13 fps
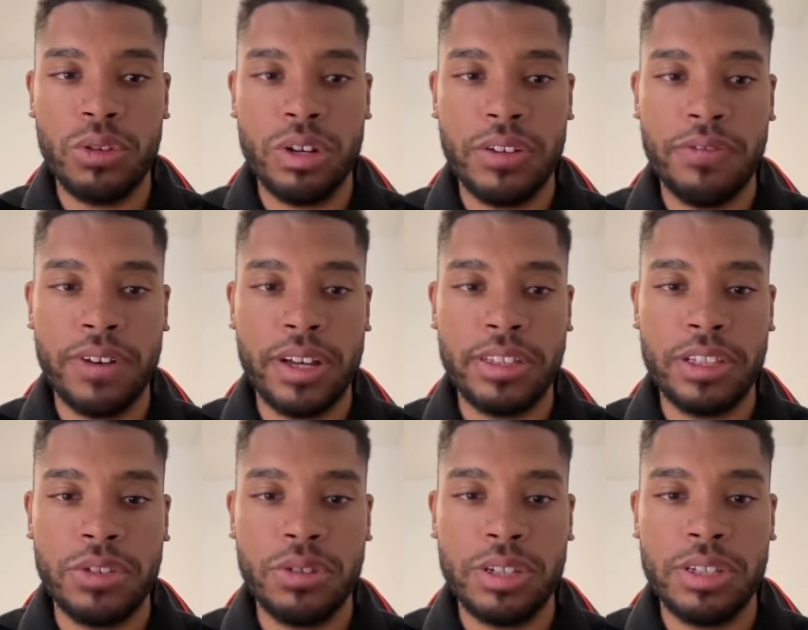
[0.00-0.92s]
In fact, as
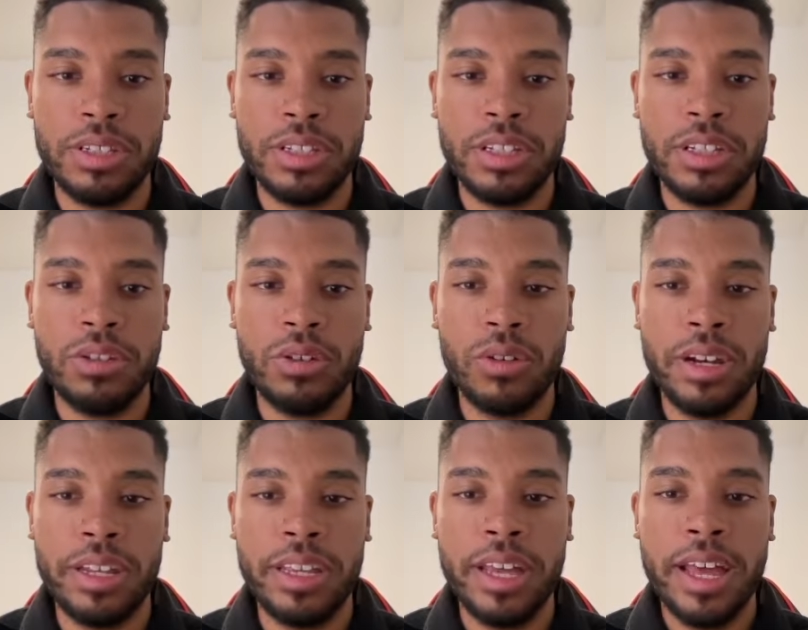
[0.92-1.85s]
you can see, it
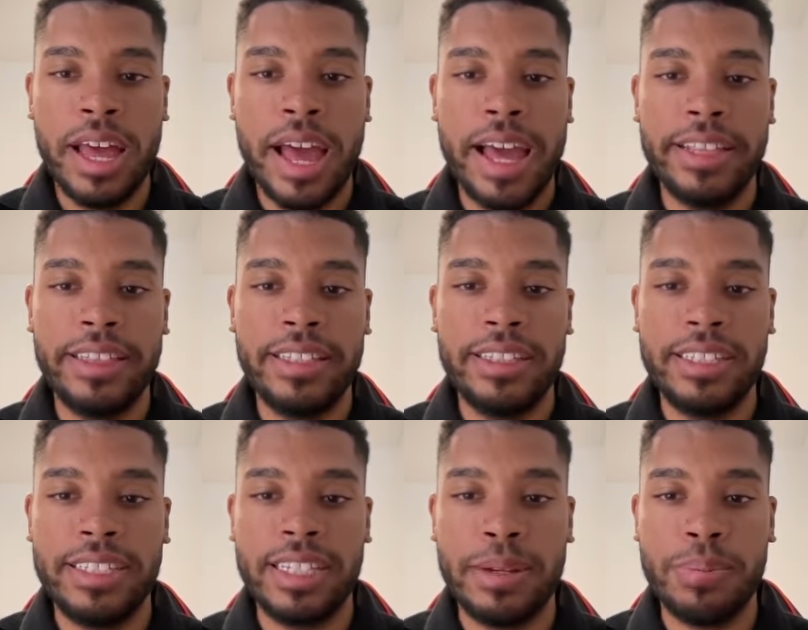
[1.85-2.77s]
only had these
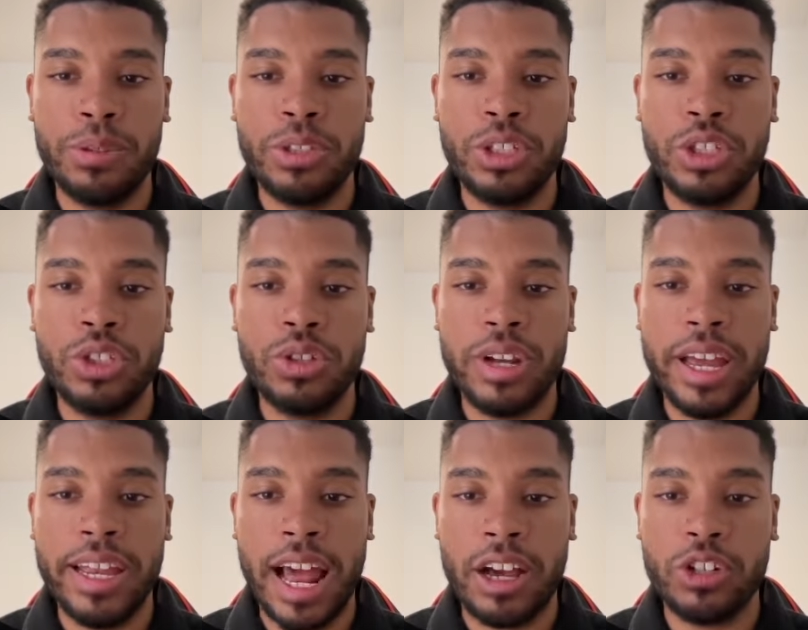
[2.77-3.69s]
3 positions, and
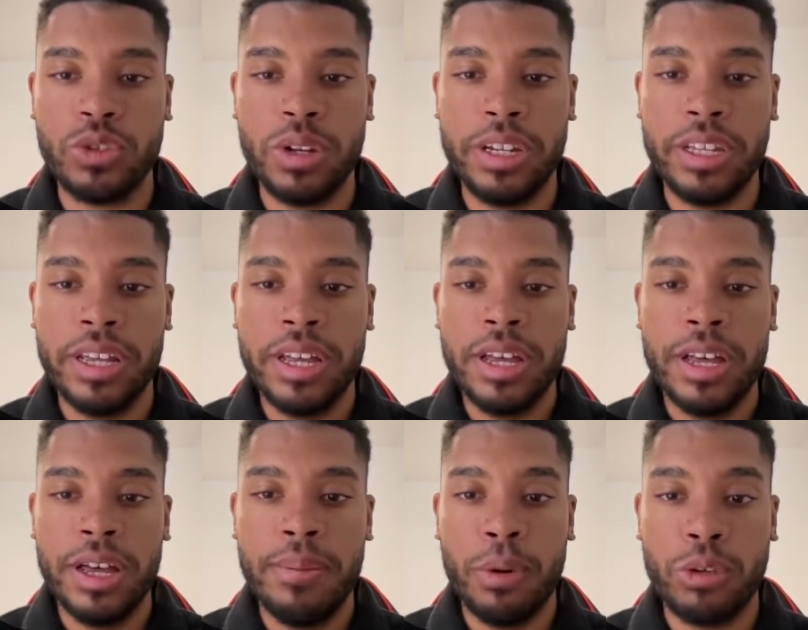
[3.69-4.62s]
actually
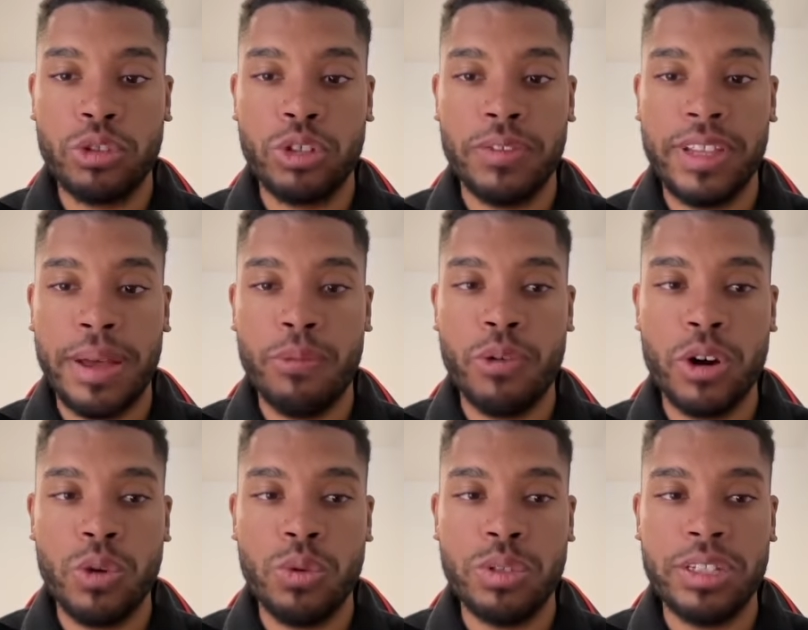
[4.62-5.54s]
most of them were
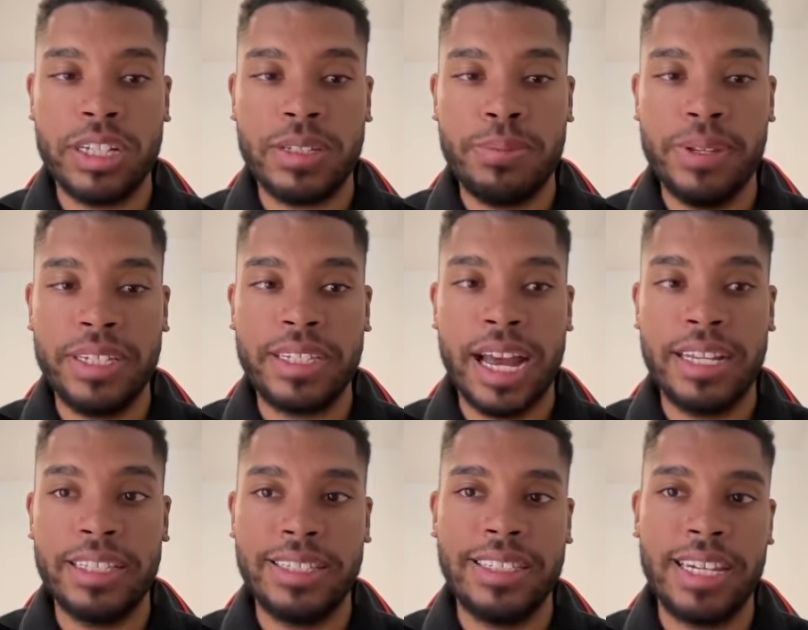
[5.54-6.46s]
losers besides
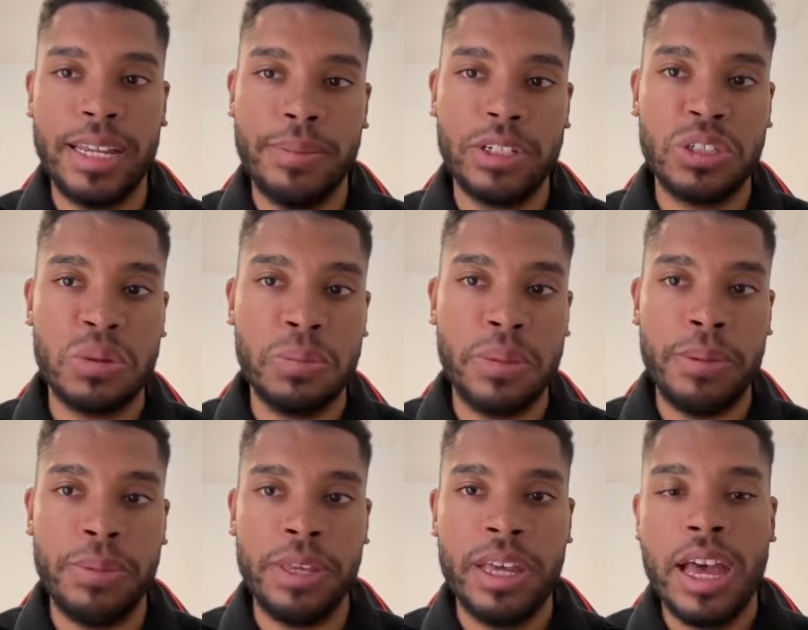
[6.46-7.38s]
streamers, so
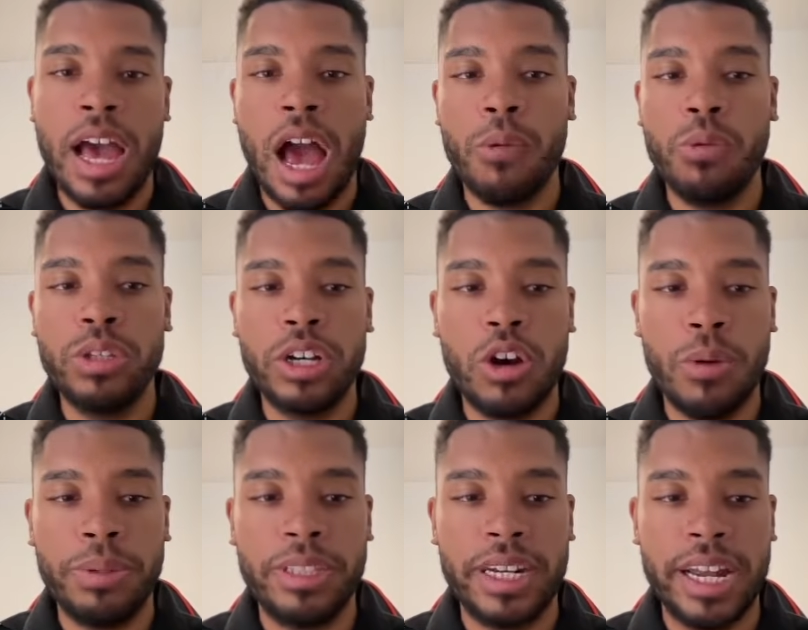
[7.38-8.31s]
maybe I wouldn't copy
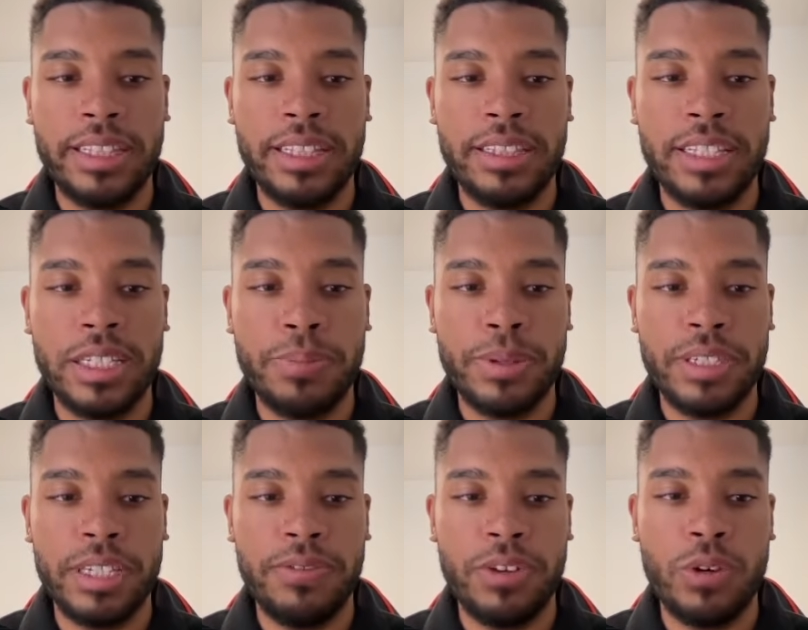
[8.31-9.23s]
trade this
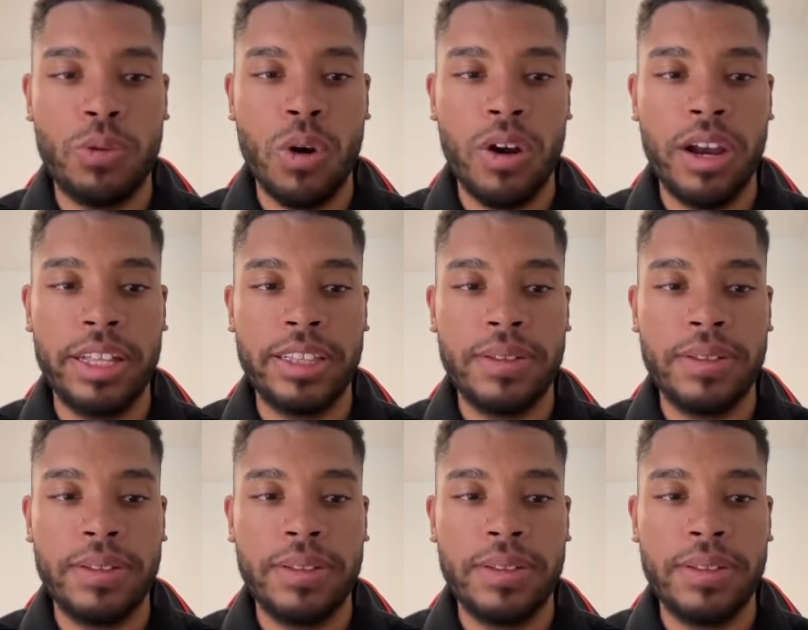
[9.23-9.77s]
specific wallet.